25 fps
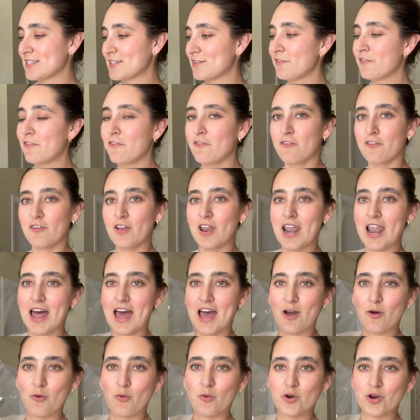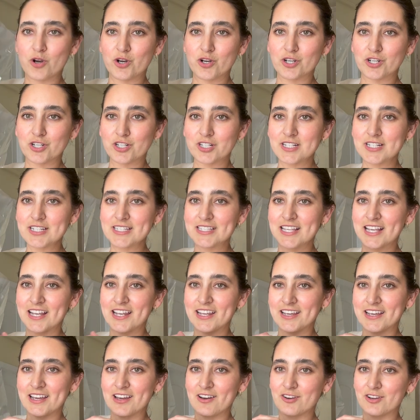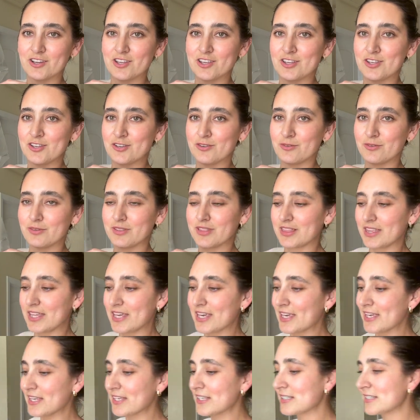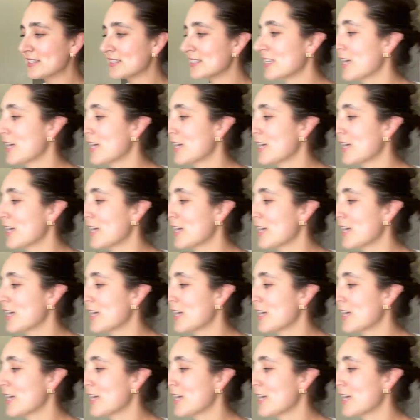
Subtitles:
some flowers. Look at how cute these.